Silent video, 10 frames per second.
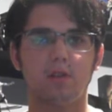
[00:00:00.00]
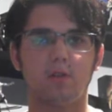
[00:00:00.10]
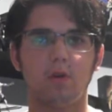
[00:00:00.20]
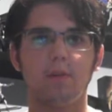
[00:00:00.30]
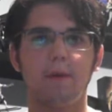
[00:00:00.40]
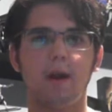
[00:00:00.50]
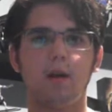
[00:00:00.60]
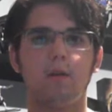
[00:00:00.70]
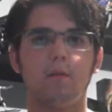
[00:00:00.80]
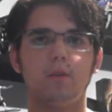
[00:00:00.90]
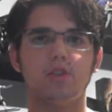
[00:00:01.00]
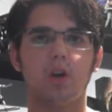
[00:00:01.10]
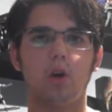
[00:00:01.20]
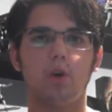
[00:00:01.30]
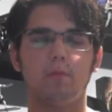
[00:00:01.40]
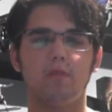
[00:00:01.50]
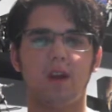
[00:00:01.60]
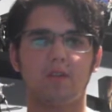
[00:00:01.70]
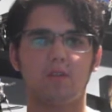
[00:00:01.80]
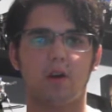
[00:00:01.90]
annoyed about, which I hope
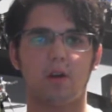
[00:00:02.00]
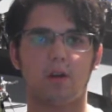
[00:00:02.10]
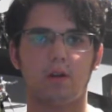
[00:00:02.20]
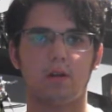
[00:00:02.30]
Zack Snyder